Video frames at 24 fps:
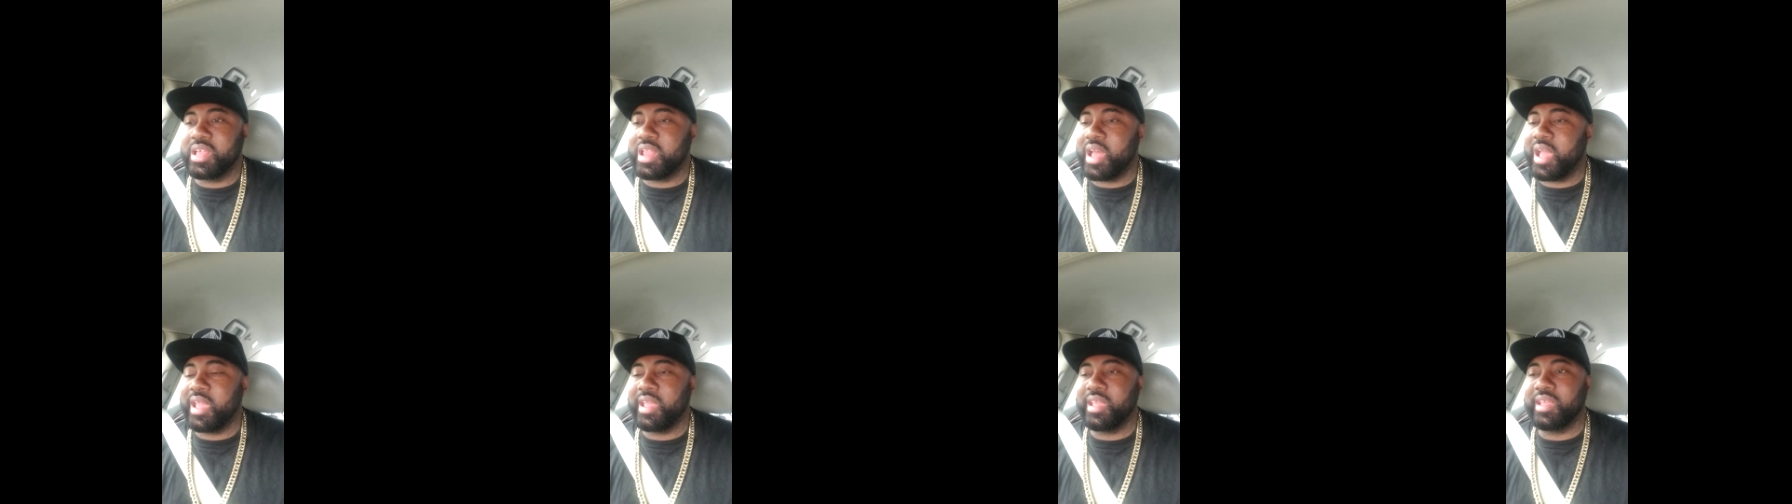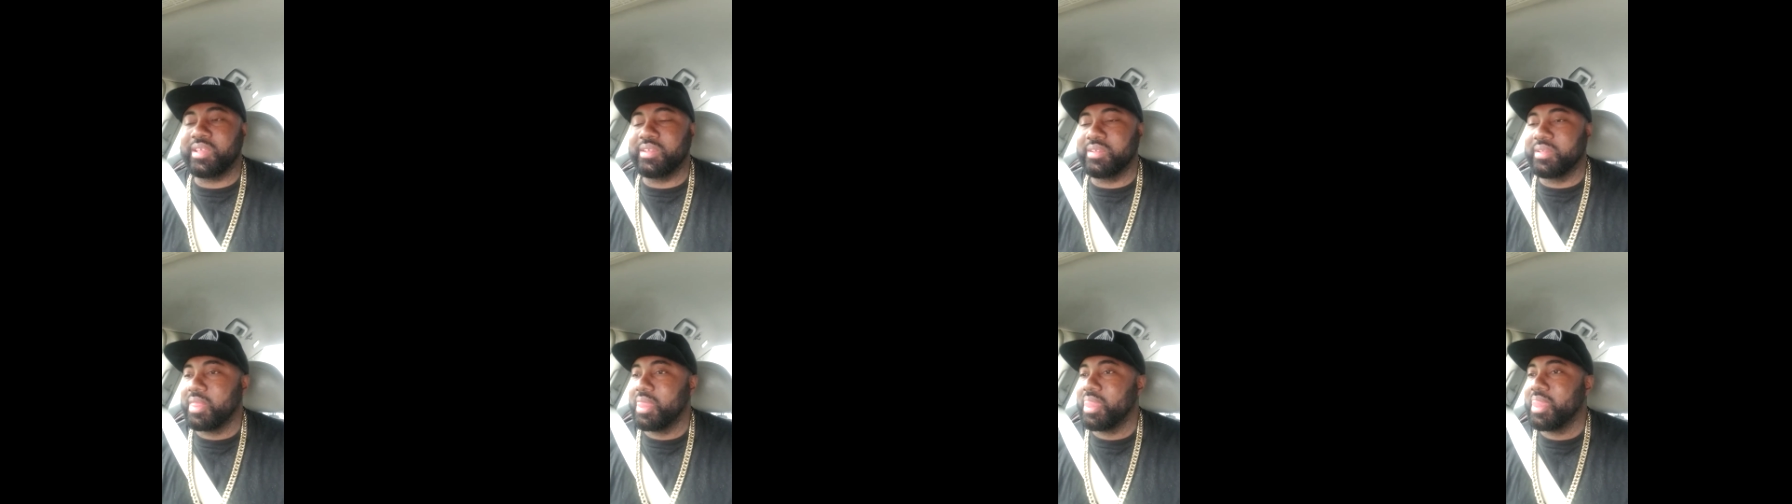
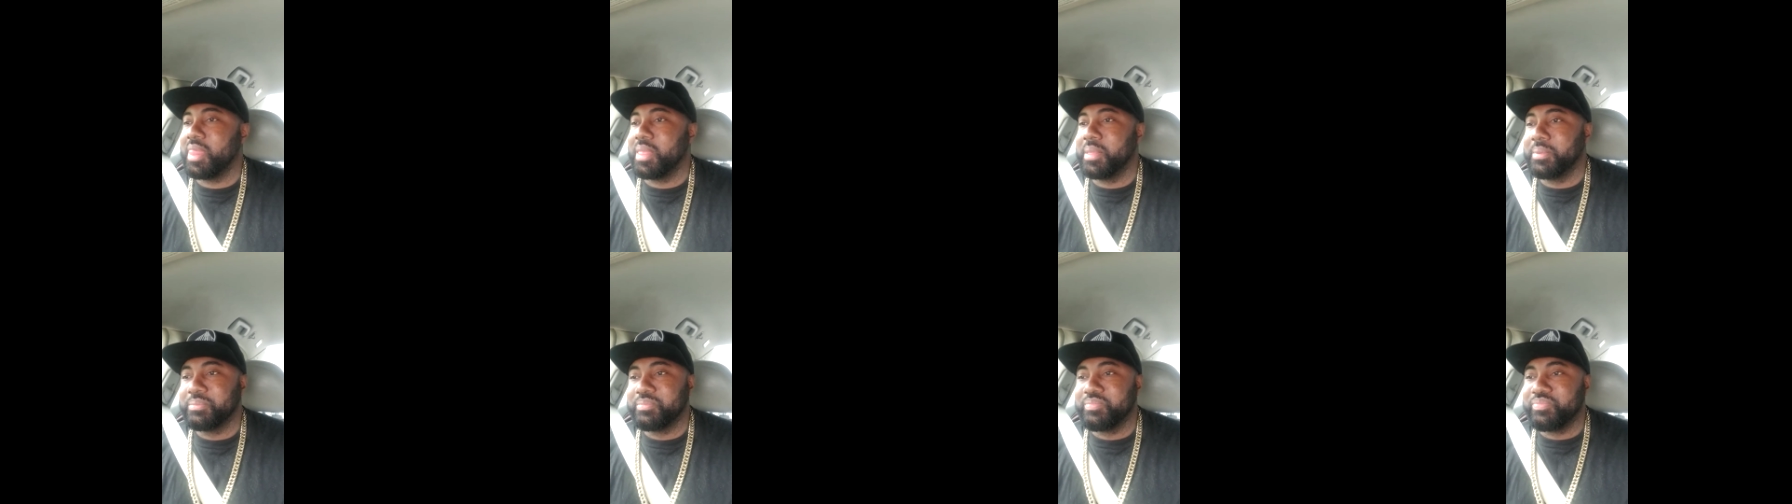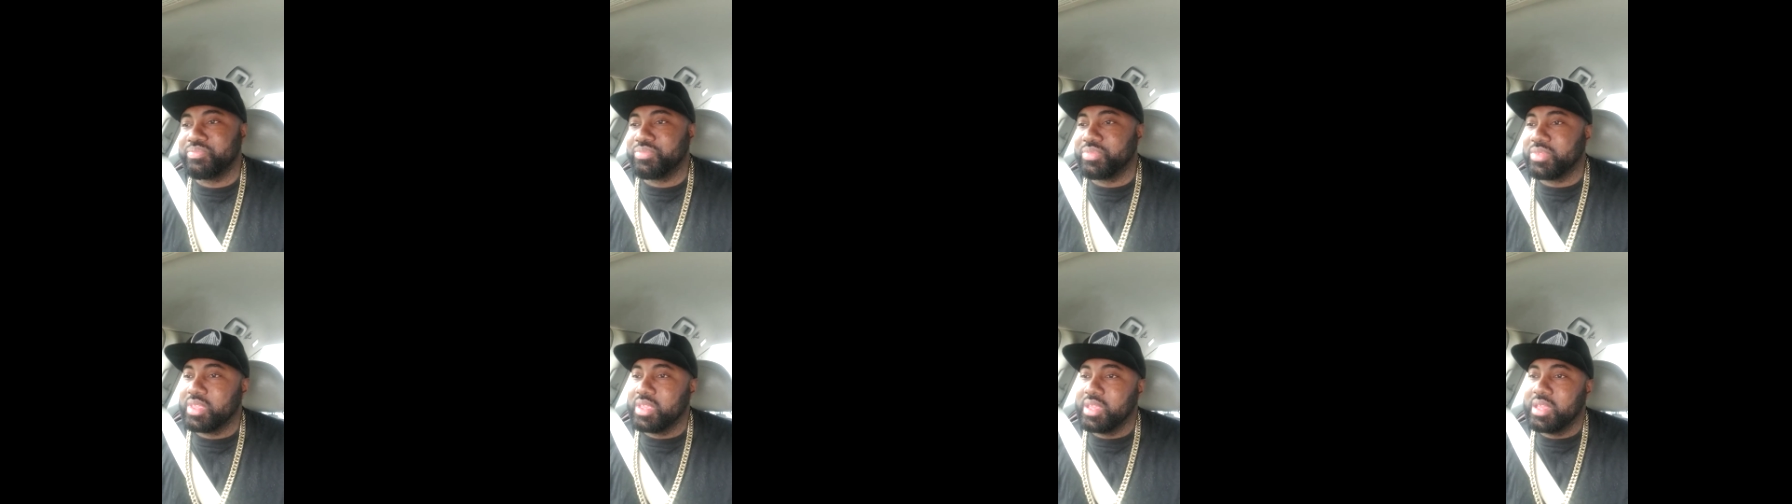
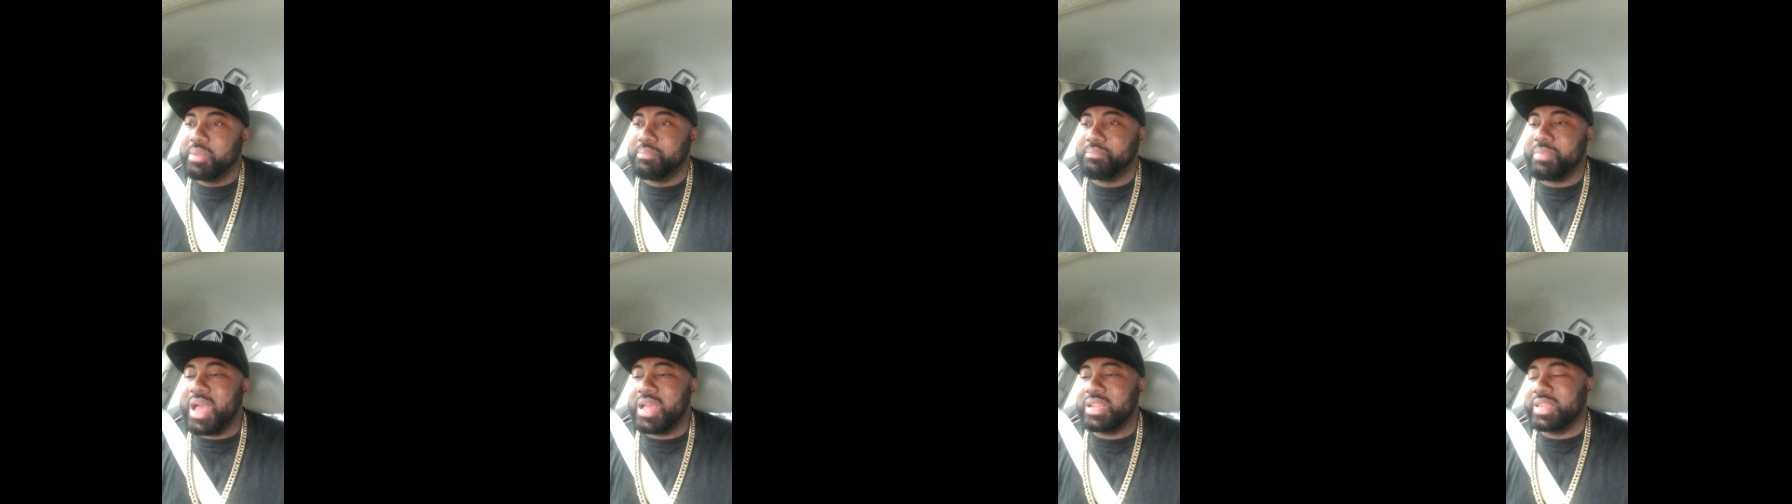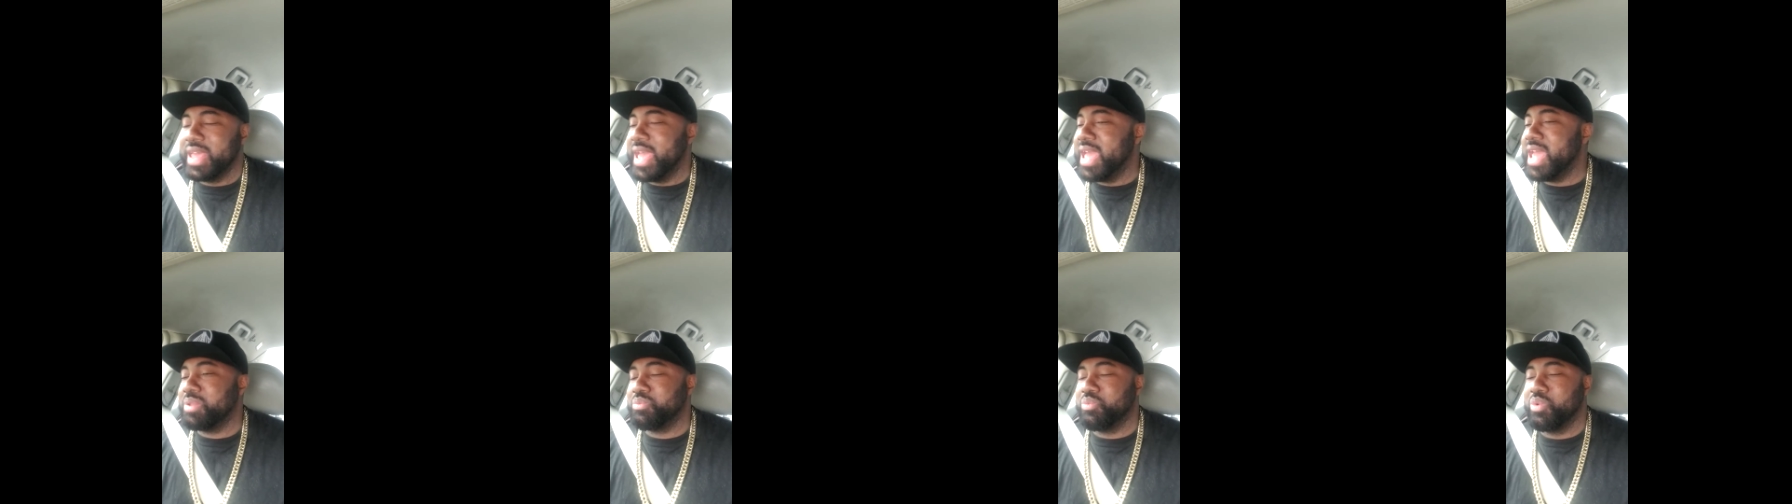Like, my
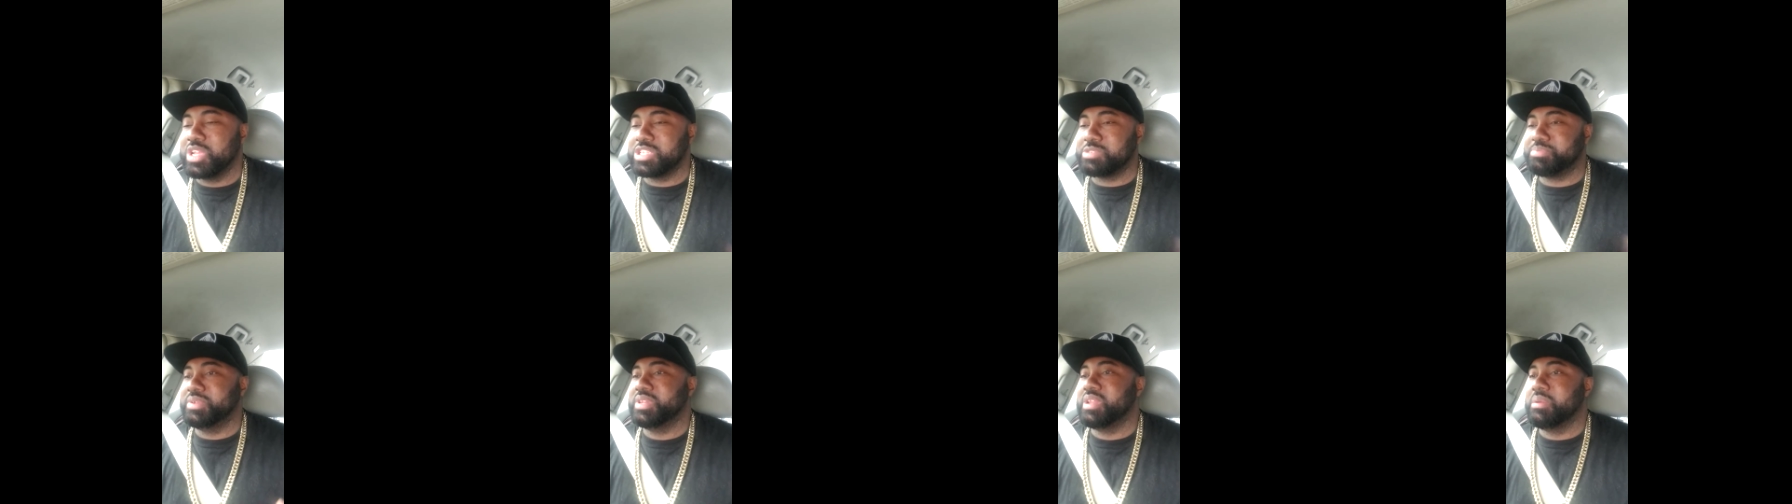dad wants me